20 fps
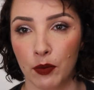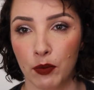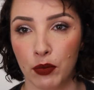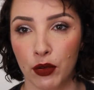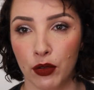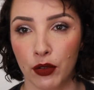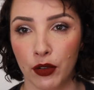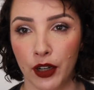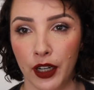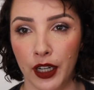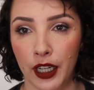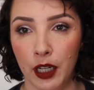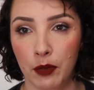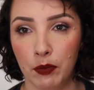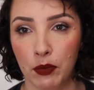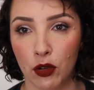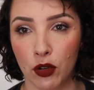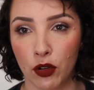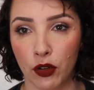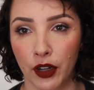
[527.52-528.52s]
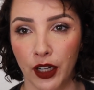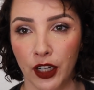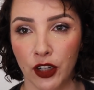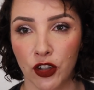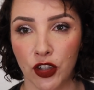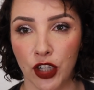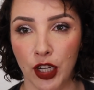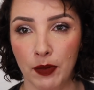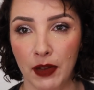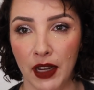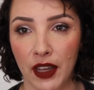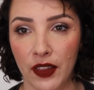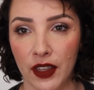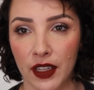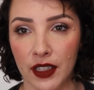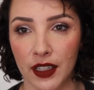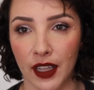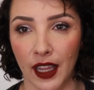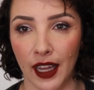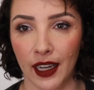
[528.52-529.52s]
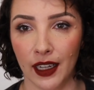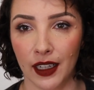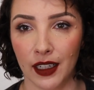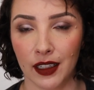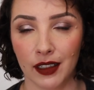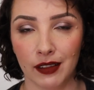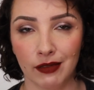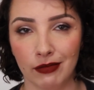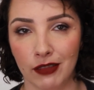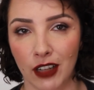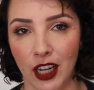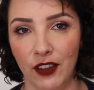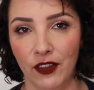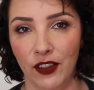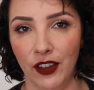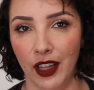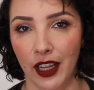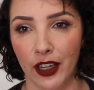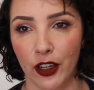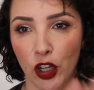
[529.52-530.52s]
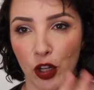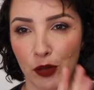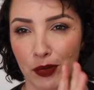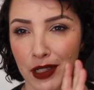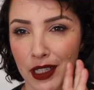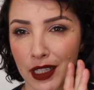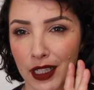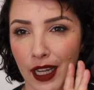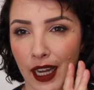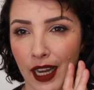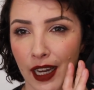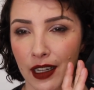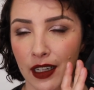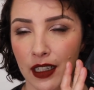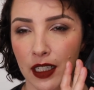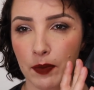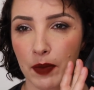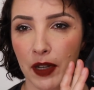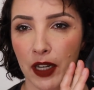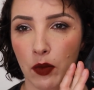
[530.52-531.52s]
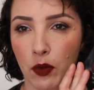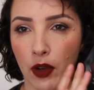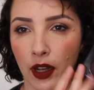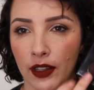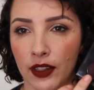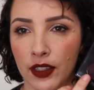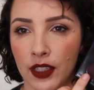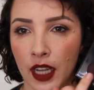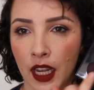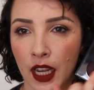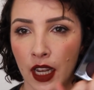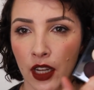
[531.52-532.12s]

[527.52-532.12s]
pretty boring shimmer. There's like, I feel like Urban Decay does better ones.